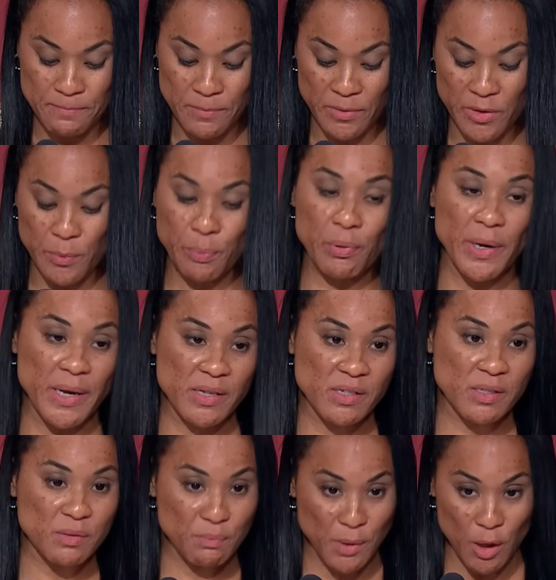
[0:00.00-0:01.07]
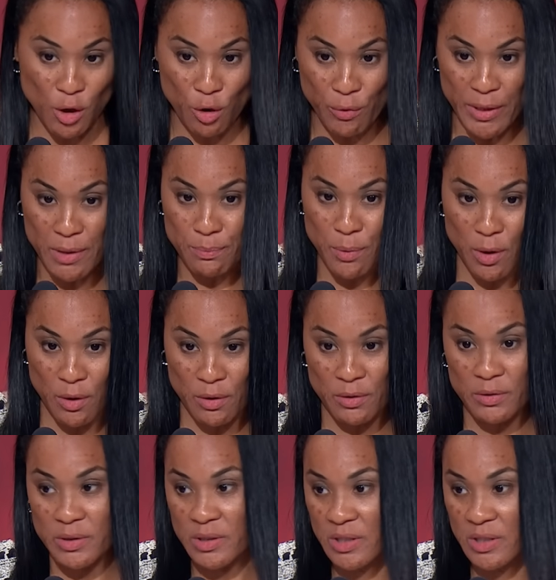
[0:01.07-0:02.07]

the press, Mel Greenberg,